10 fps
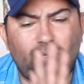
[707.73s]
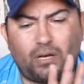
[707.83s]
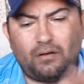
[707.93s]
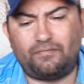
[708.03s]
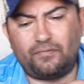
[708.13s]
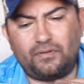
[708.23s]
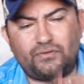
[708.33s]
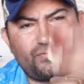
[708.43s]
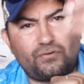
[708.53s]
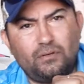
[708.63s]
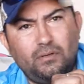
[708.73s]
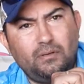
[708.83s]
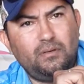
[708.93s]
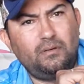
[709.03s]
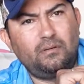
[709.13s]
off of this
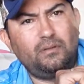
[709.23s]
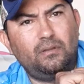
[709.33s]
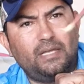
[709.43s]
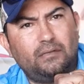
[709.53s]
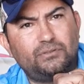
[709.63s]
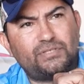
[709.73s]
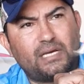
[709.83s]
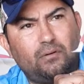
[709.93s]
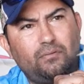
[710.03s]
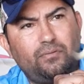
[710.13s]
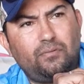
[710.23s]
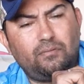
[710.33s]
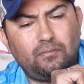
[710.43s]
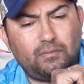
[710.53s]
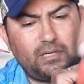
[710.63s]
down south.
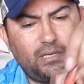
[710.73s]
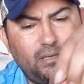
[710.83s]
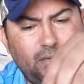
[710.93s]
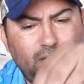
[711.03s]
Okay.